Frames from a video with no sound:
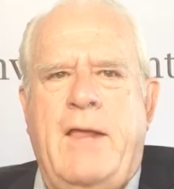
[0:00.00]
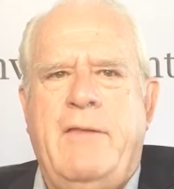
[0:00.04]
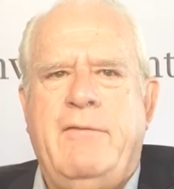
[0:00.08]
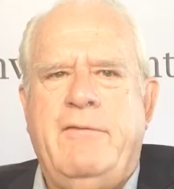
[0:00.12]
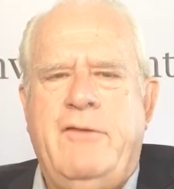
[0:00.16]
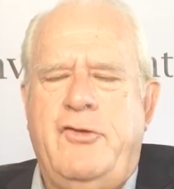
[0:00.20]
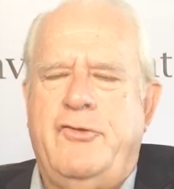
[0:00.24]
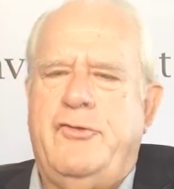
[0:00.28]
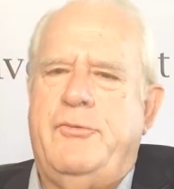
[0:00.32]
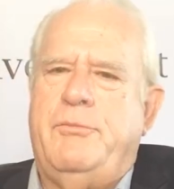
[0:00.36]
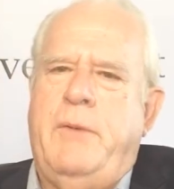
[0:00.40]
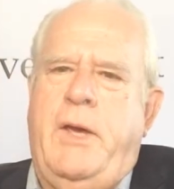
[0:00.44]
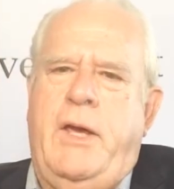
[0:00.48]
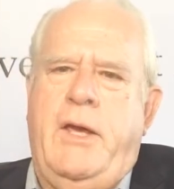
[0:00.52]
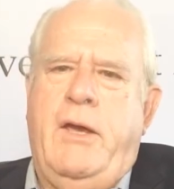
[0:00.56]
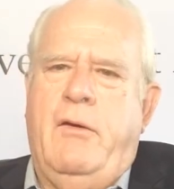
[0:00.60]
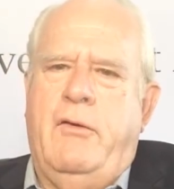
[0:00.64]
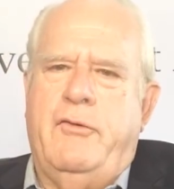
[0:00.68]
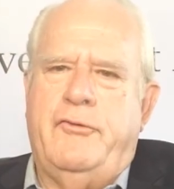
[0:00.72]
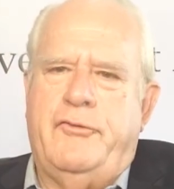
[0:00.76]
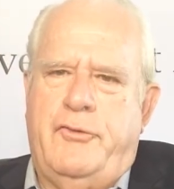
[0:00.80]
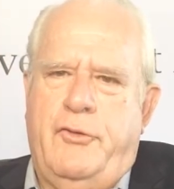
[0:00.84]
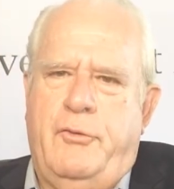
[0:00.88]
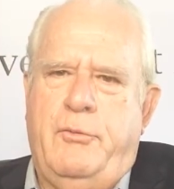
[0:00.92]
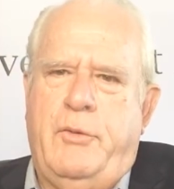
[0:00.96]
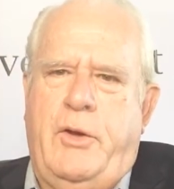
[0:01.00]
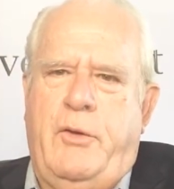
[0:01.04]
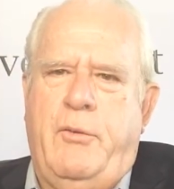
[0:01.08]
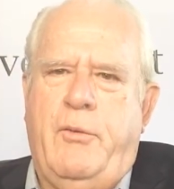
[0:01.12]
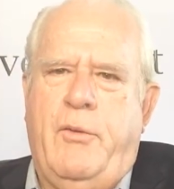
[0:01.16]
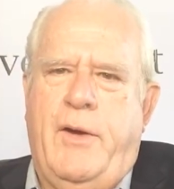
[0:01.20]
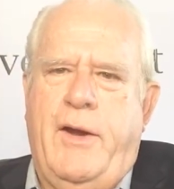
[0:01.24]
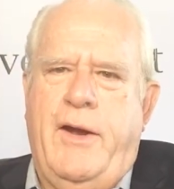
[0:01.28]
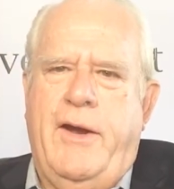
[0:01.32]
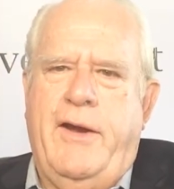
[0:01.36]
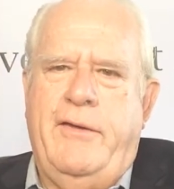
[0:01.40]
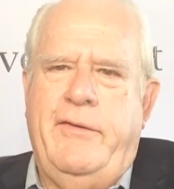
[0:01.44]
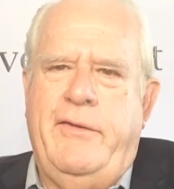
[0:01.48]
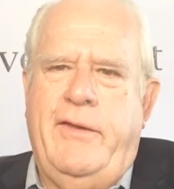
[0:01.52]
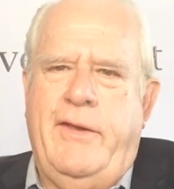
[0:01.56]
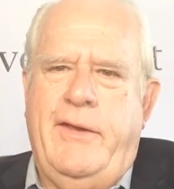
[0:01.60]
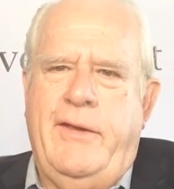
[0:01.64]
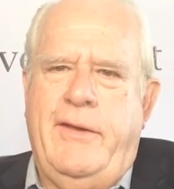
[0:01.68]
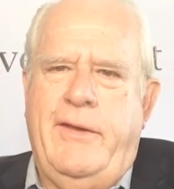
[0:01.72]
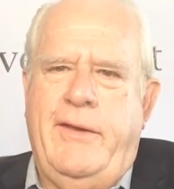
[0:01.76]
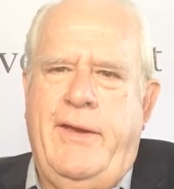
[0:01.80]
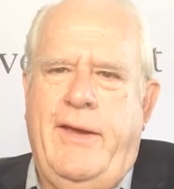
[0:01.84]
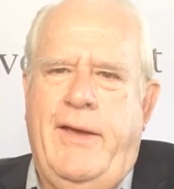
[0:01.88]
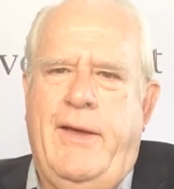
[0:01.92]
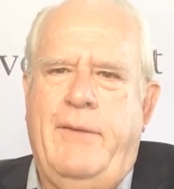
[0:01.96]
This may also require
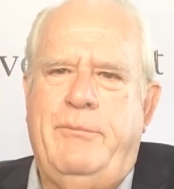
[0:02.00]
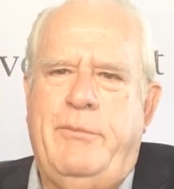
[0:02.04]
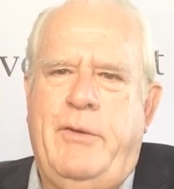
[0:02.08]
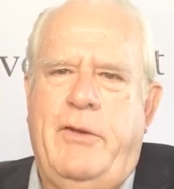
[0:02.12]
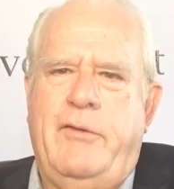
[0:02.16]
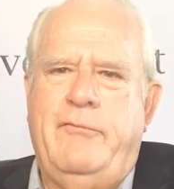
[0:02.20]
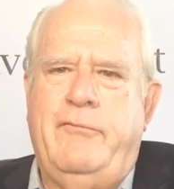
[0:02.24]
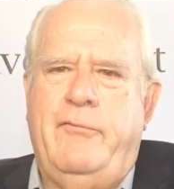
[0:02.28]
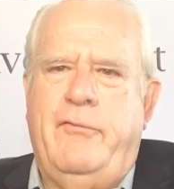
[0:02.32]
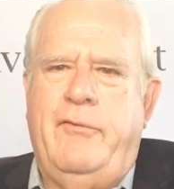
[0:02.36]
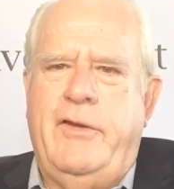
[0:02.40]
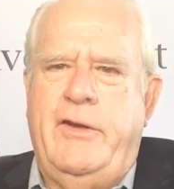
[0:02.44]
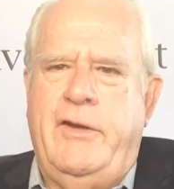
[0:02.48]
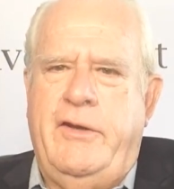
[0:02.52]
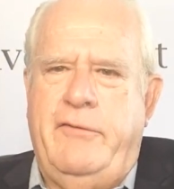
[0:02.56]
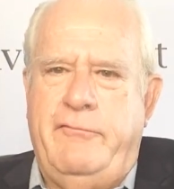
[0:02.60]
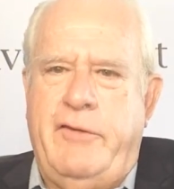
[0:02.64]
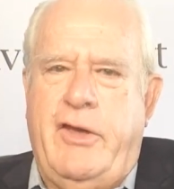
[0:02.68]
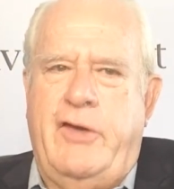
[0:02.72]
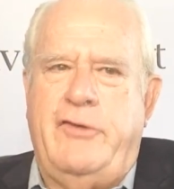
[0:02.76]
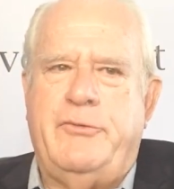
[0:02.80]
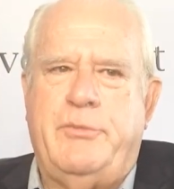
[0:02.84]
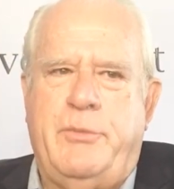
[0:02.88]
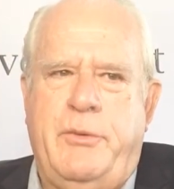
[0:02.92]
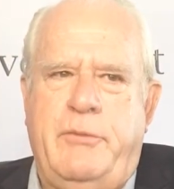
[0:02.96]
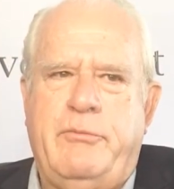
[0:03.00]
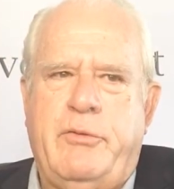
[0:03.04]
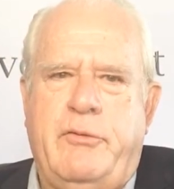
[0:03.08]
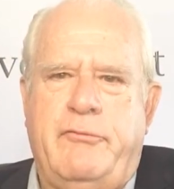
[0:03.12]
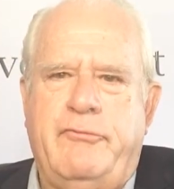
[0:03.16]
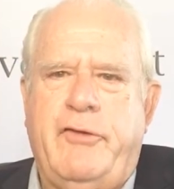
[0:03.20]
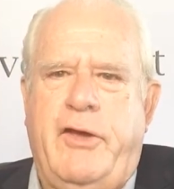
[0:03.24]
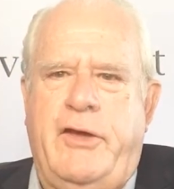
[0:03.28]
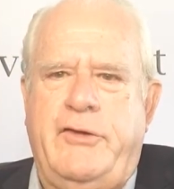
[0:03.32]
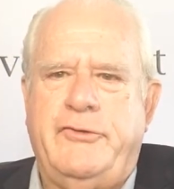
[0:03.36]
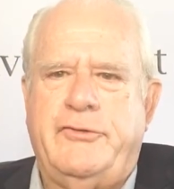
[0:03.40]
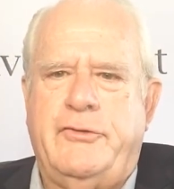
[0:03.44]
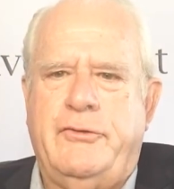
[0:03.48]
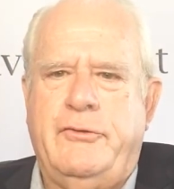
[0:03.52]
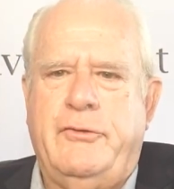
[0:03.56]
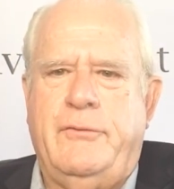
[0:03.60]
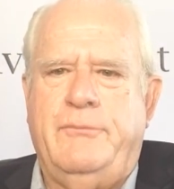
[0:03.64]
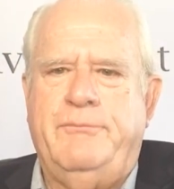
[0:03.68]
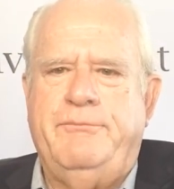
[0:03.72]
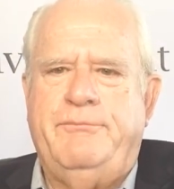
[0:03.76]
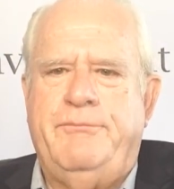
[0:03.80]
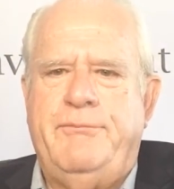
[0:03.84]
the help of an investment professional.